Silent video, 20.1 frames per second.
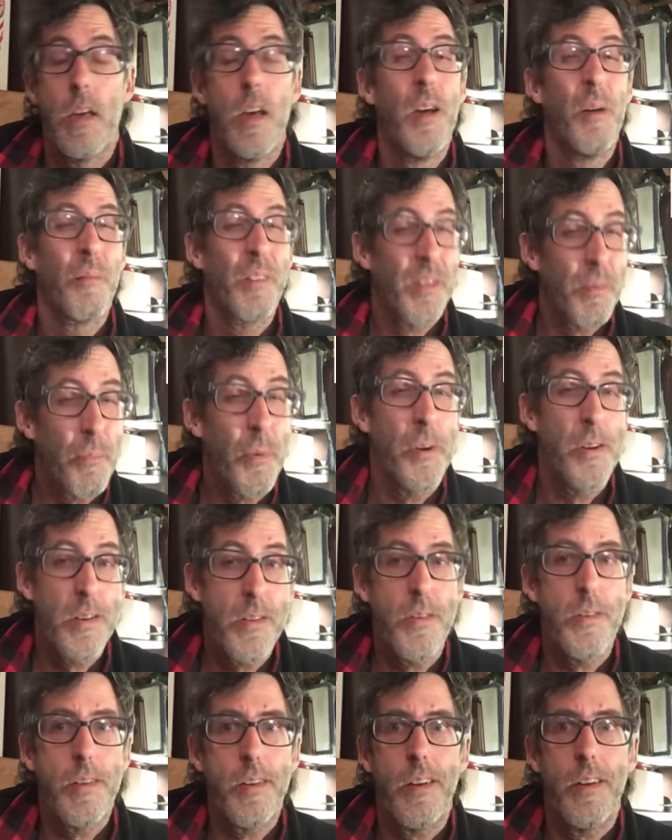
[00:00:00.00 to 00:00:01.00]
Because I'm pretty
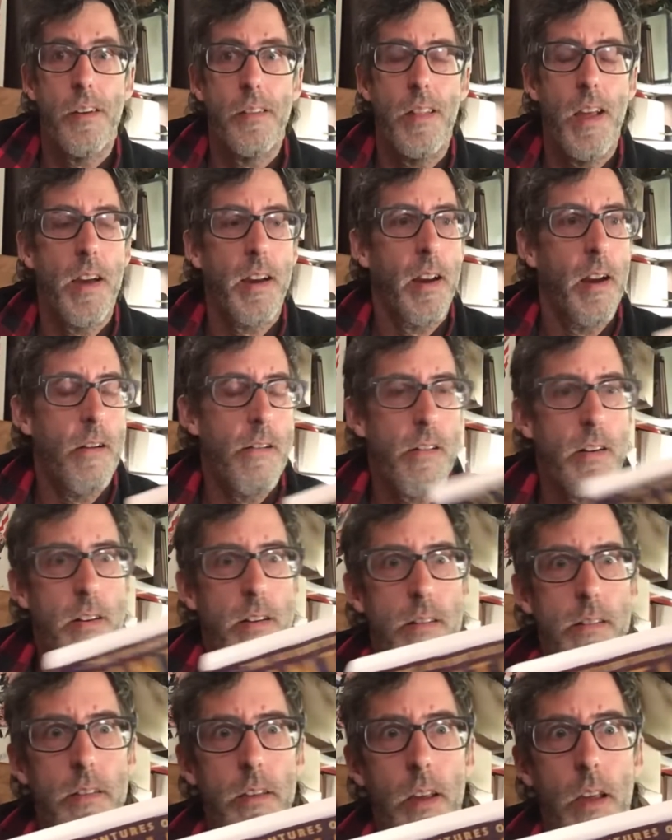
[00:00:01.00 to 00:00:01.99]
sure you can unlock
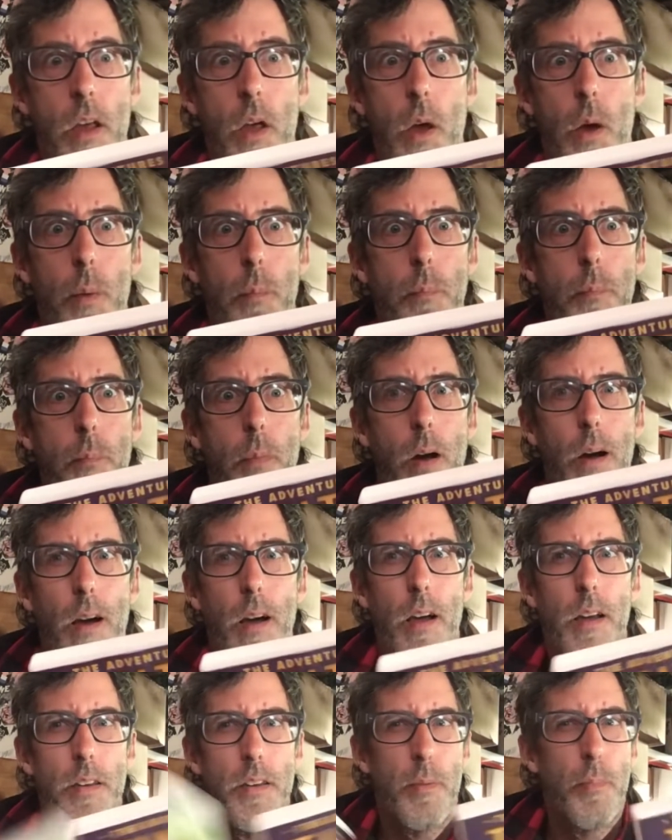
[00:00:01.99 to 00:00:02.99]
characters
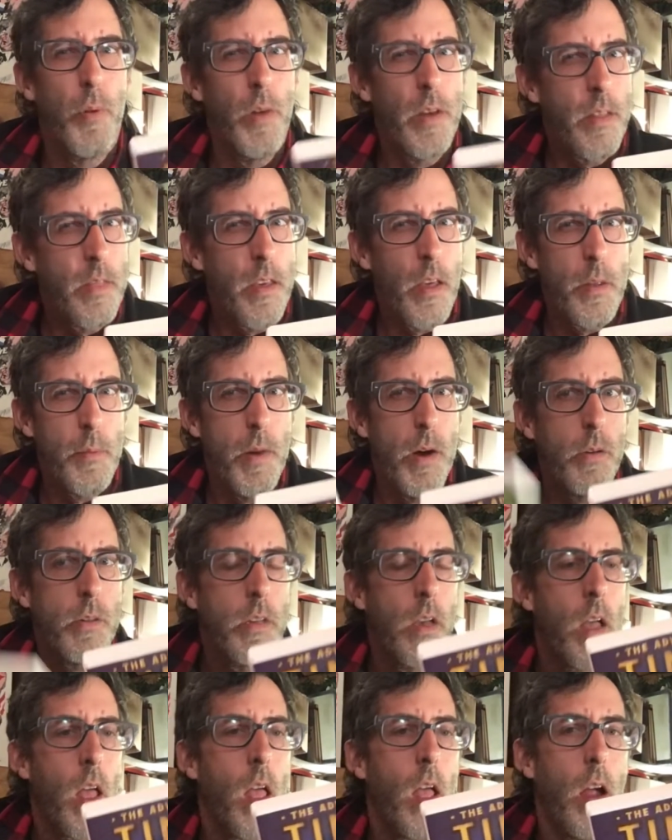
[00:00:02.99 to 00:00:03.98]
to play in the other modes,
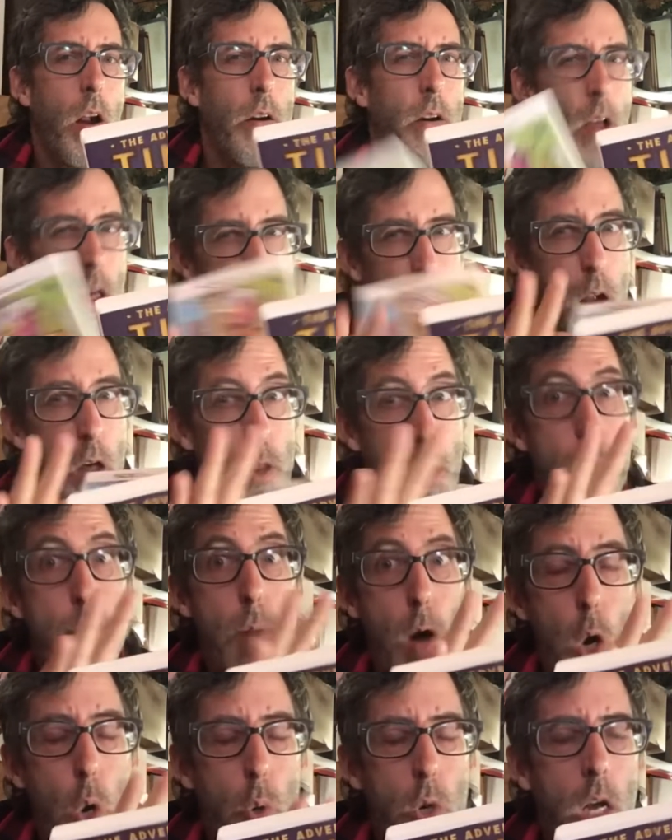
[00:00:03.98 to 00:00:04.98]
or the other
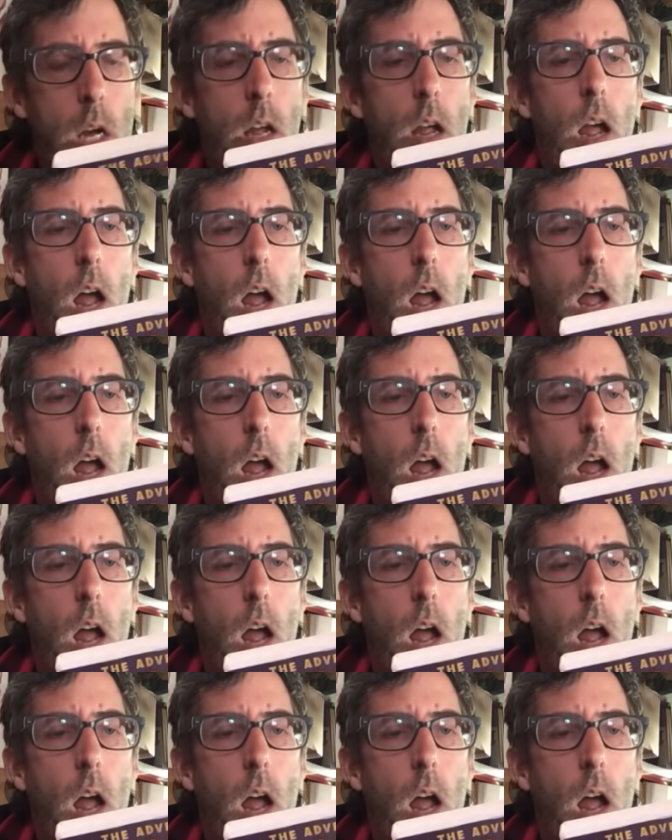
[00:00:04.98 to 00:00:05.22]
mode.